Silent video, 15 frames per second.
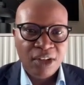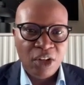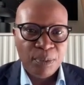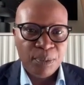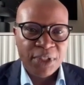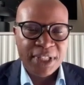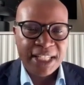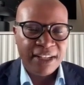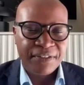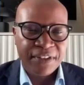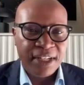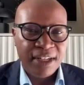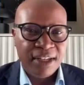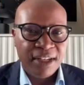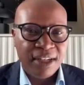Almost
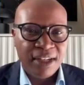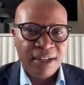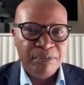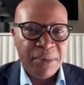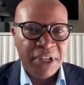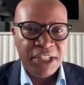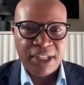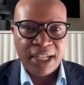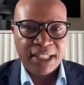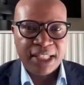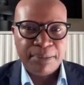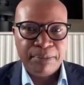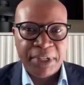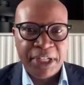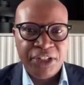every major
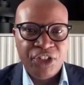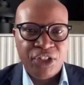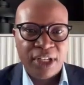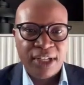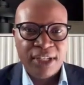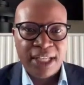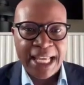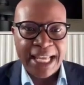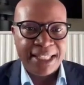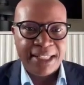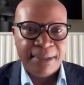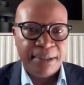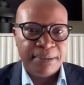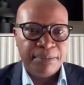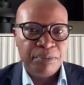asset manager has
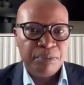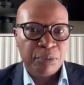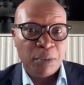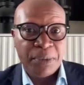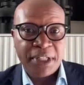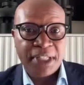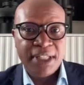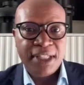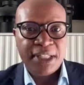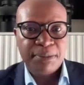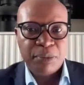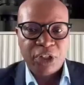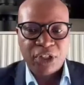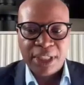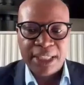a property
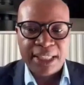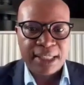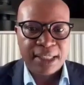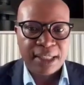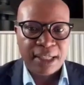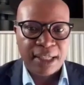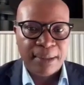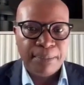specialist